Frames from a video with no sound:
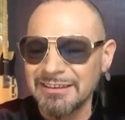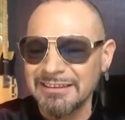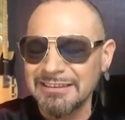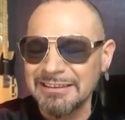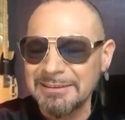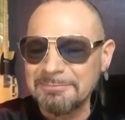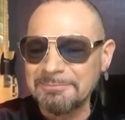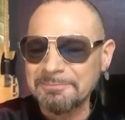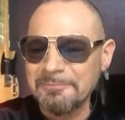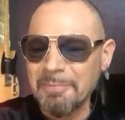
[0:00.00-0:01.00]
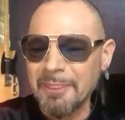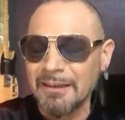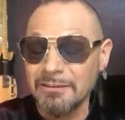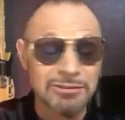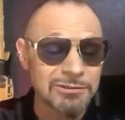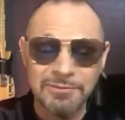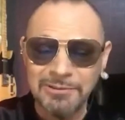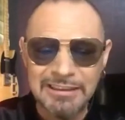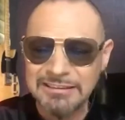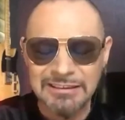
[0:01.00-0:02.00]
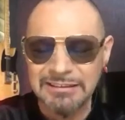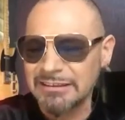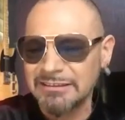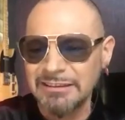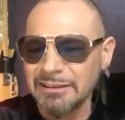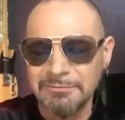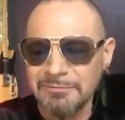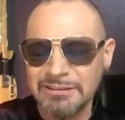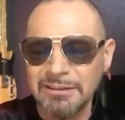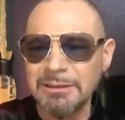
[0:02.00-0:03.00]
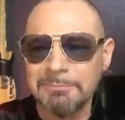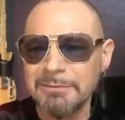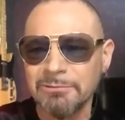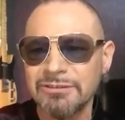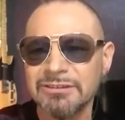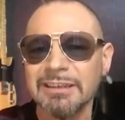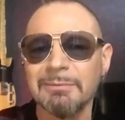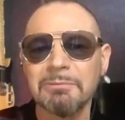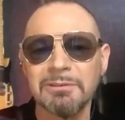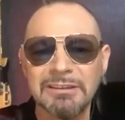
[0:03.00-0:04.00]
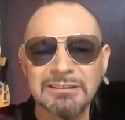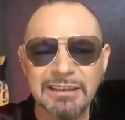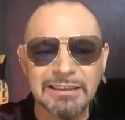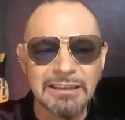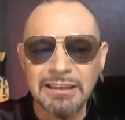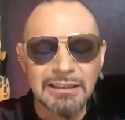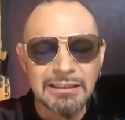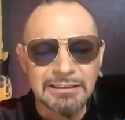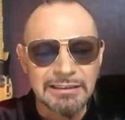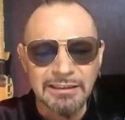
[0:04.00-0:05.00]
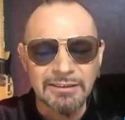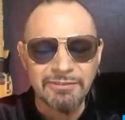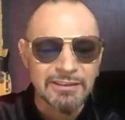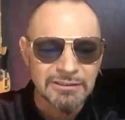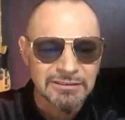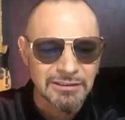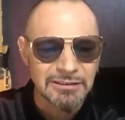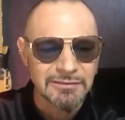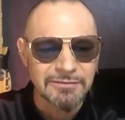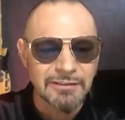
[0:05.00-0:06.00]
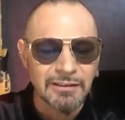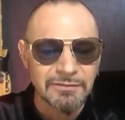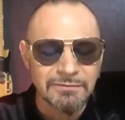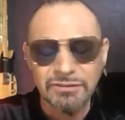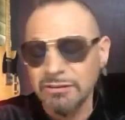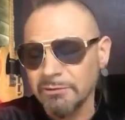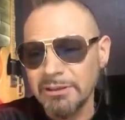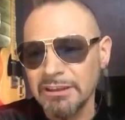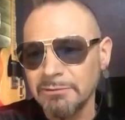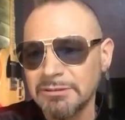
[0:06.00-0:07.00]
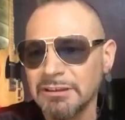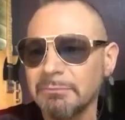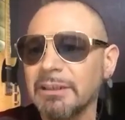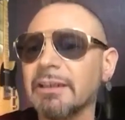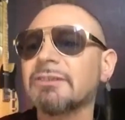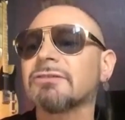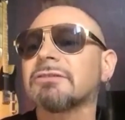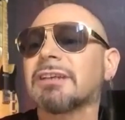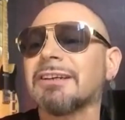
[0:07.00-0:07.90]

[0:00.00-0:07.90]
And it was good for us. I said, you know, so many people used to come up to me and say, you know, their favorite song of Pseudo Echo was Send Me an Angel.